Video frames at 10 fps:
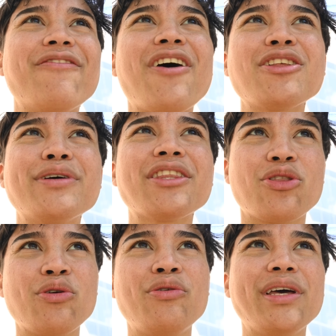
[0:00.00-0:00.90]
following
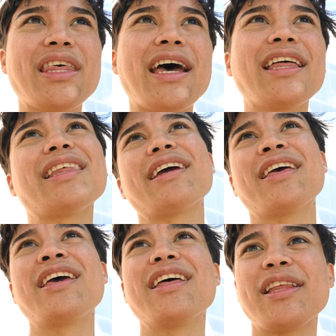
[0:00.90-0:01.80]
through with that like
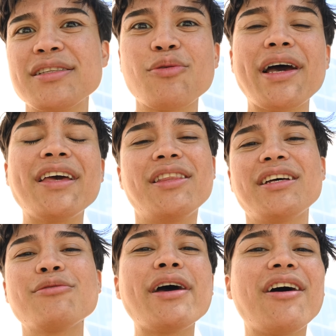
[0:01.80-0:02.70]
that's why
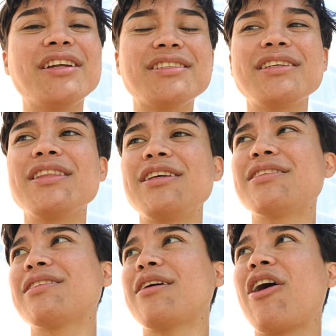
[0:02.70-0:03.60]
that's why honestly these